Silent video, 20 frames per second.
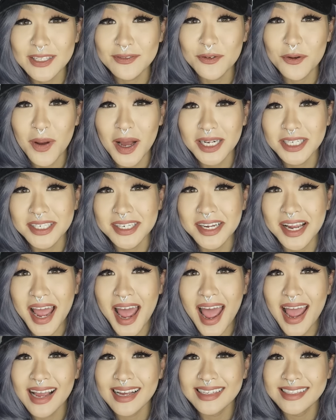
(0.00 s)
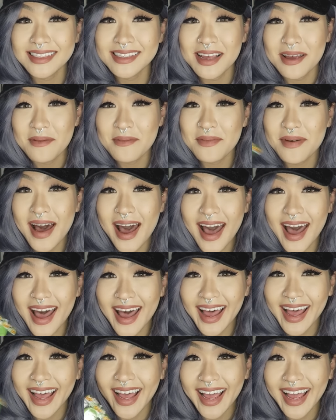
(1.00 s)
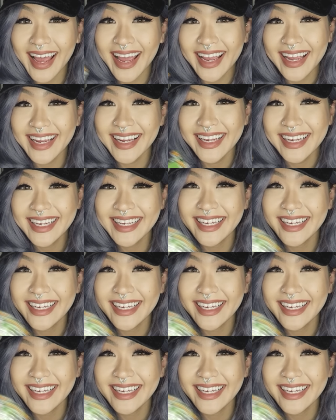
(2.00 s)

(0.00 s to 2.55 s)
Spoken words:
Thanks for watching, guys. Bye.